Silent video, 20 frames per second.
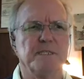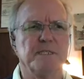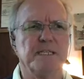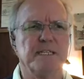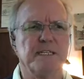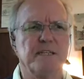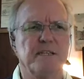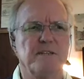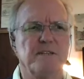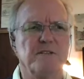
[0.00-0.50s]

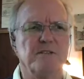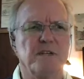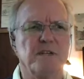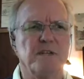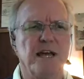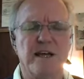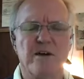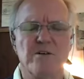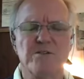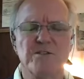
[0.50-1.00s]
it is,
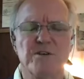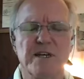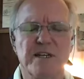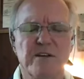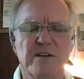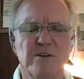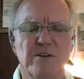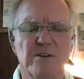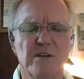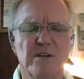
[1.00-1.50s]
I
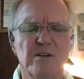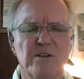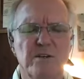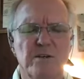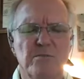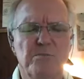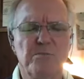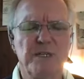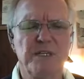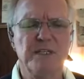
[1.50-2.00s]
heard a
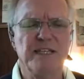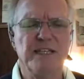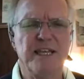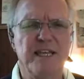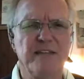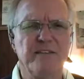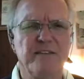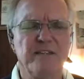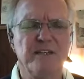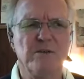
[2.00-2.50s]
little bit at the
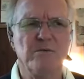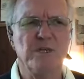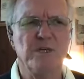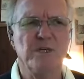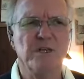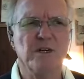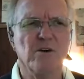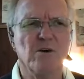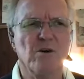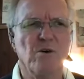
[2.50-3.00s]
end there where
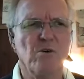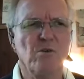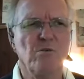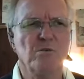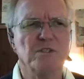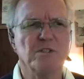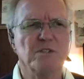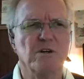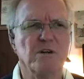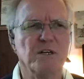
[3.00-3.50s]
Nicole
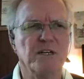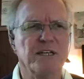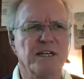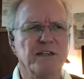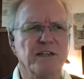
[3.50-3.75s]
was talking.